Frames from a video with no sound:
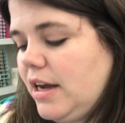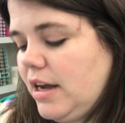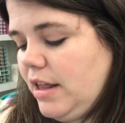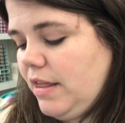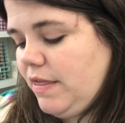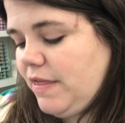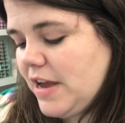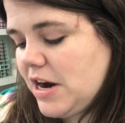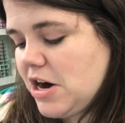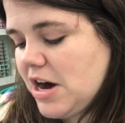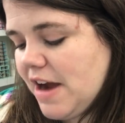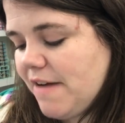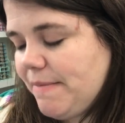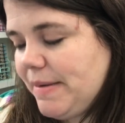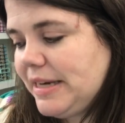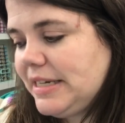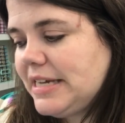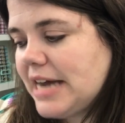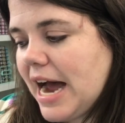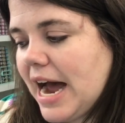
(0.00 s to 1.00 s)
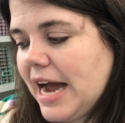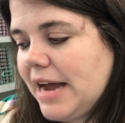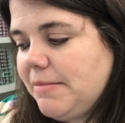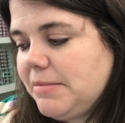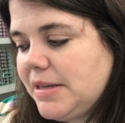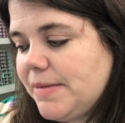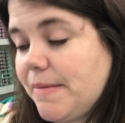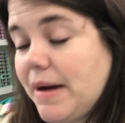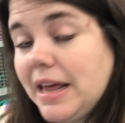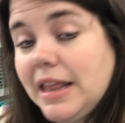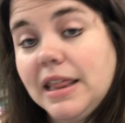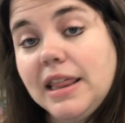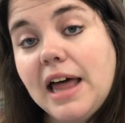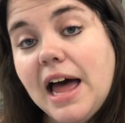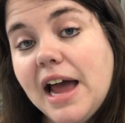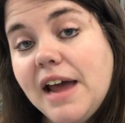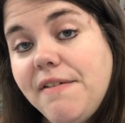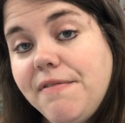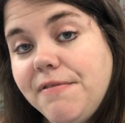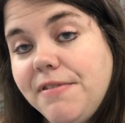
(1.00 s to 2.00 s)
there have been times in my
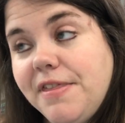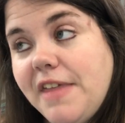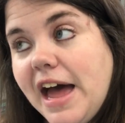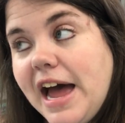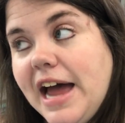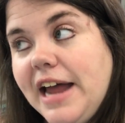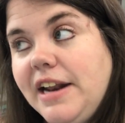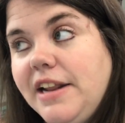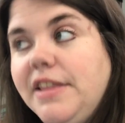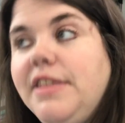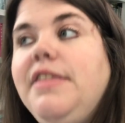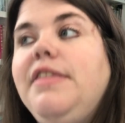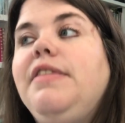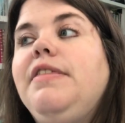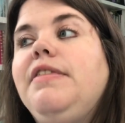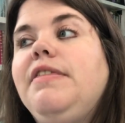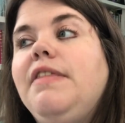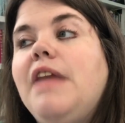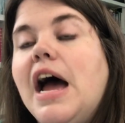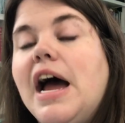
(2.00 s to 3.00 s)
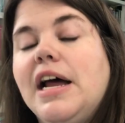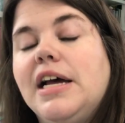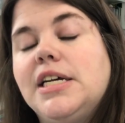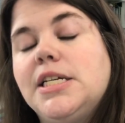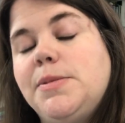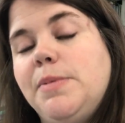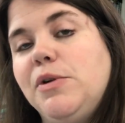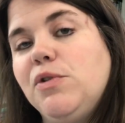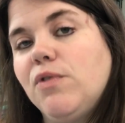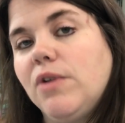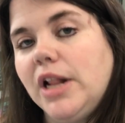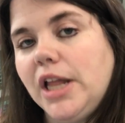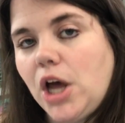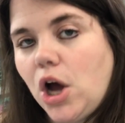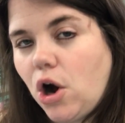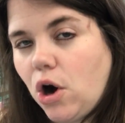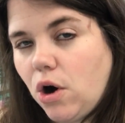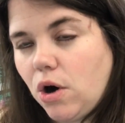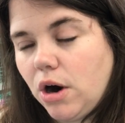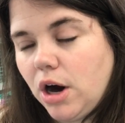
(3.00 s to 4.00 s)
life that has been really
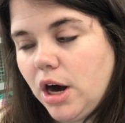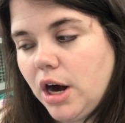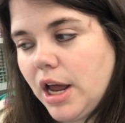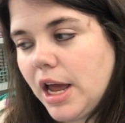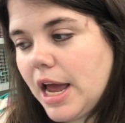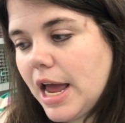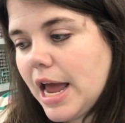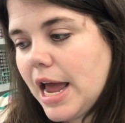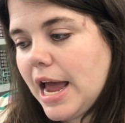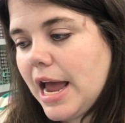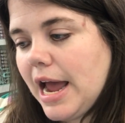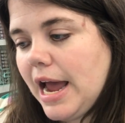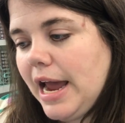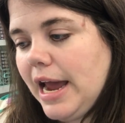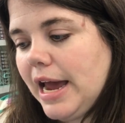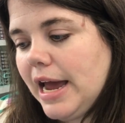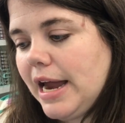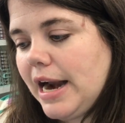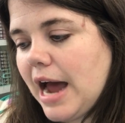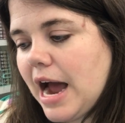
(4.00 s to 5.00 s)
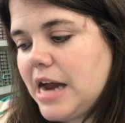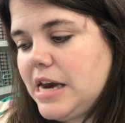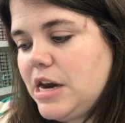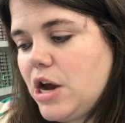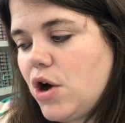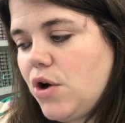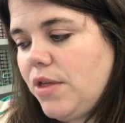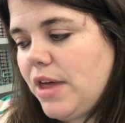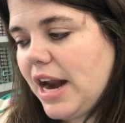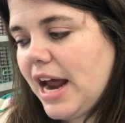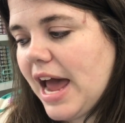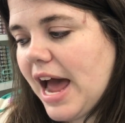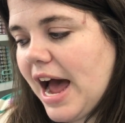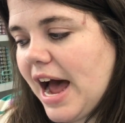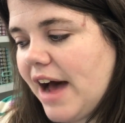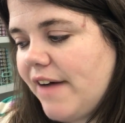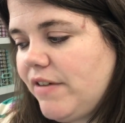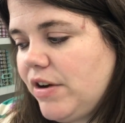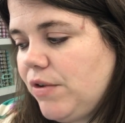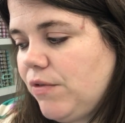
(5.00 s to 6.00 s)
hard. And I know that I
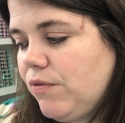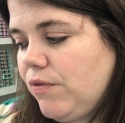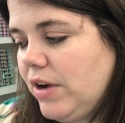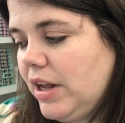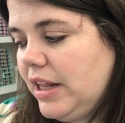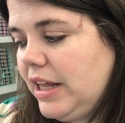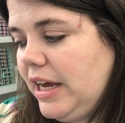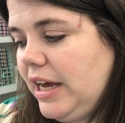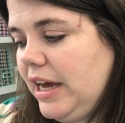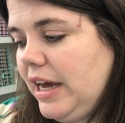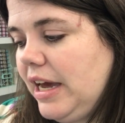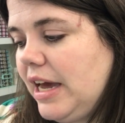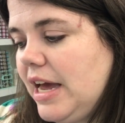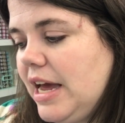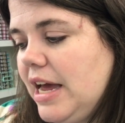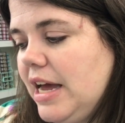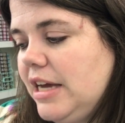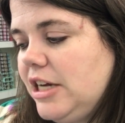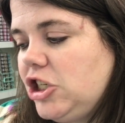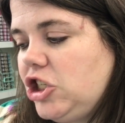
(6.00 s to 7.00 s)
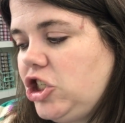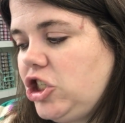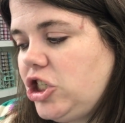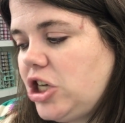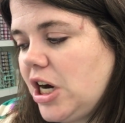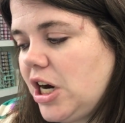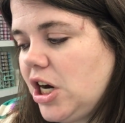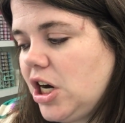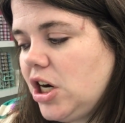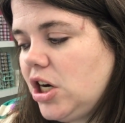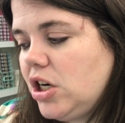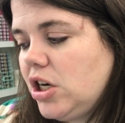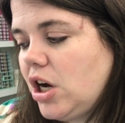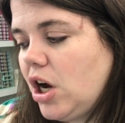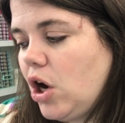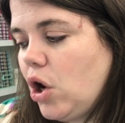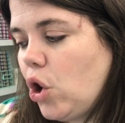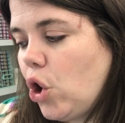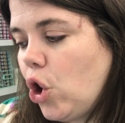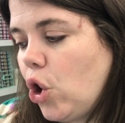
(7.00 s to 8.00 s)
haven't really shared
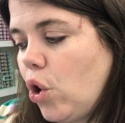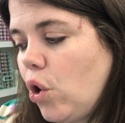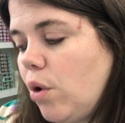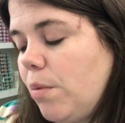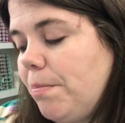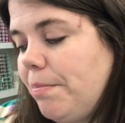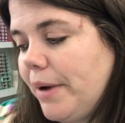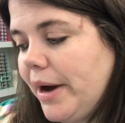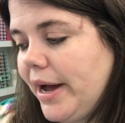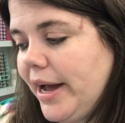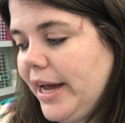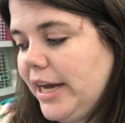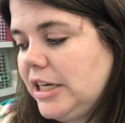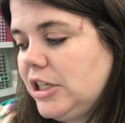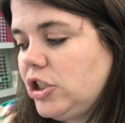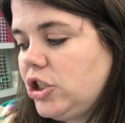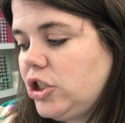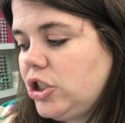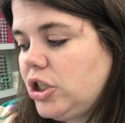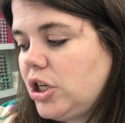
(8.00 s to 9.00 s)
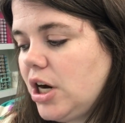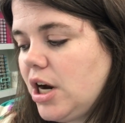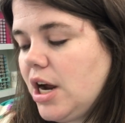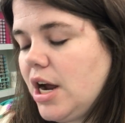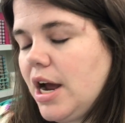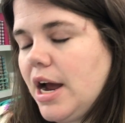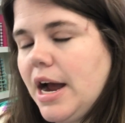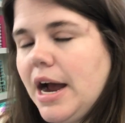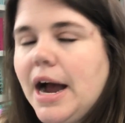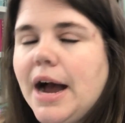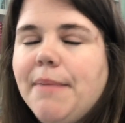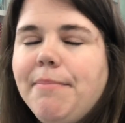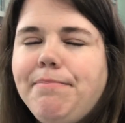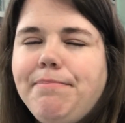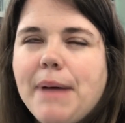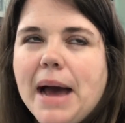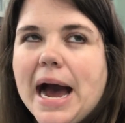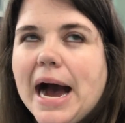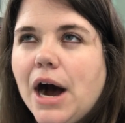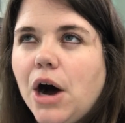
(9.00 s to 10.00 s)
a whole bunch
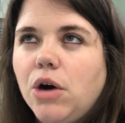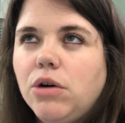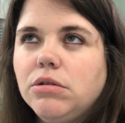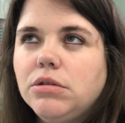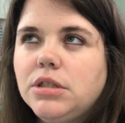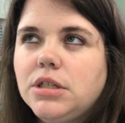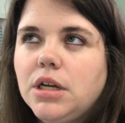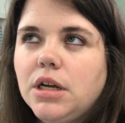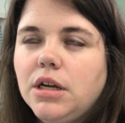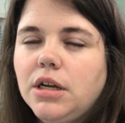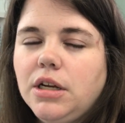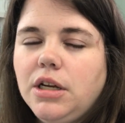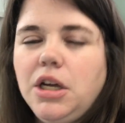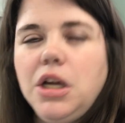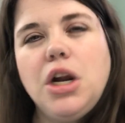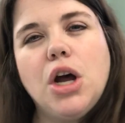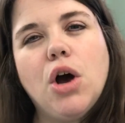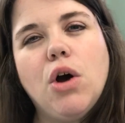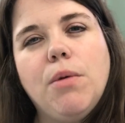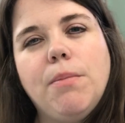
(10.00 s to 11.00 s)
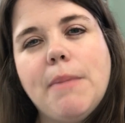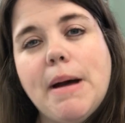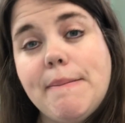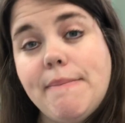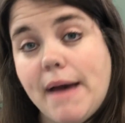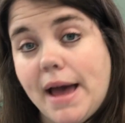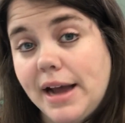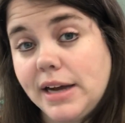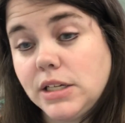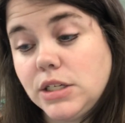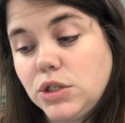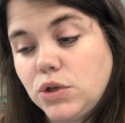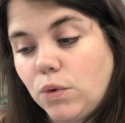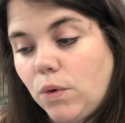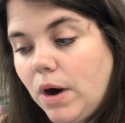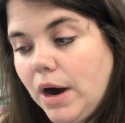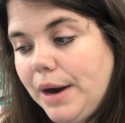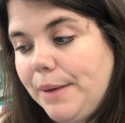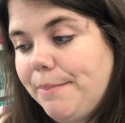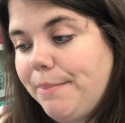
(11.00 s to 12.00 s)
about, you know, my
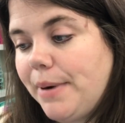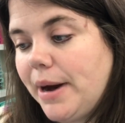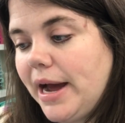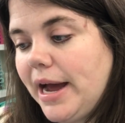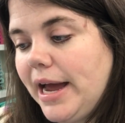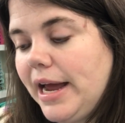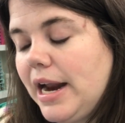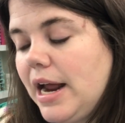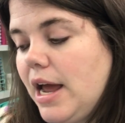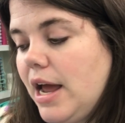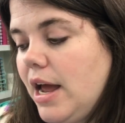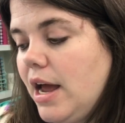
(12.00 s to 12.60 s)
backstory, but